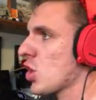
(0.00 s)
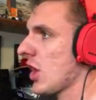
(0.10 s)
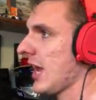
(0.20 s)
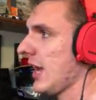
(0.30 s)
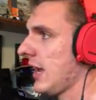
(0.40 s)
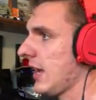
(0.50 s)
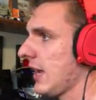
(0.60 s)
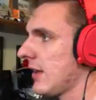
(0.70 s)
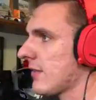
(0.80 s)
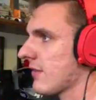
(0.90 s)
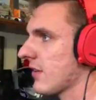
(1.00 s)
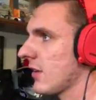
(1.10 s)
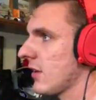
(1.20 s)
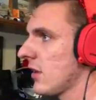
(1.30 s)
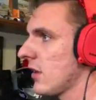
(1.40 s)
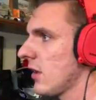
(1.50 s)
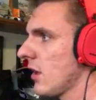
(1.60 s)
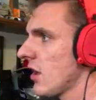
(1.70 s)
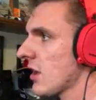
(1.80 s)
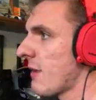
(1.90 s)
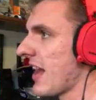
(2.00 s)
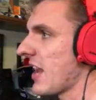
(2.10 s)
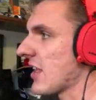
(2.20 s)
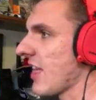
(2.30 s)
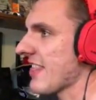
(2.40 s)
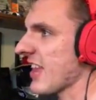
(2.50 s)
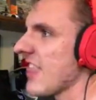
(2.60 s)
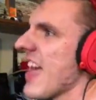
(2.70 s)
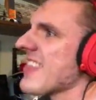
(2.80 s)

shit. Come on, let